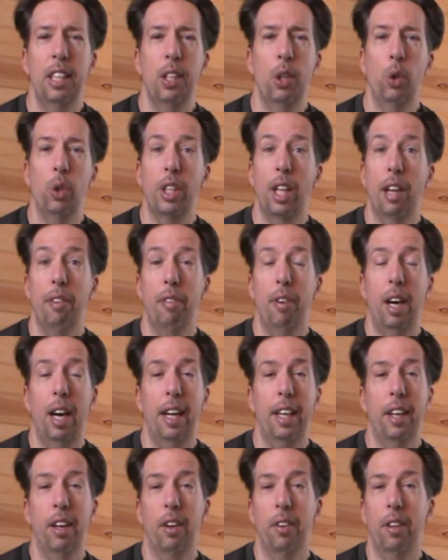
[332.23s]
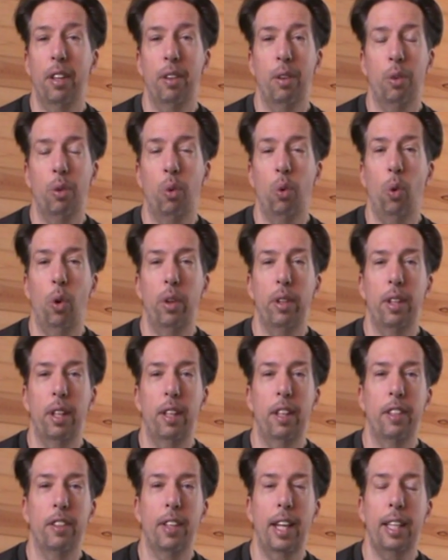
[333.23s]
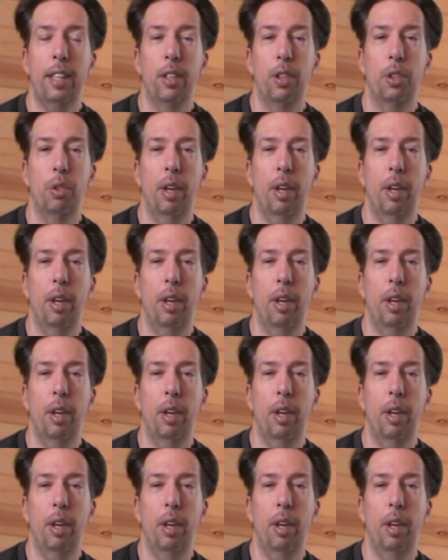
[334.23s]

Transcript: whoever you know, who is like the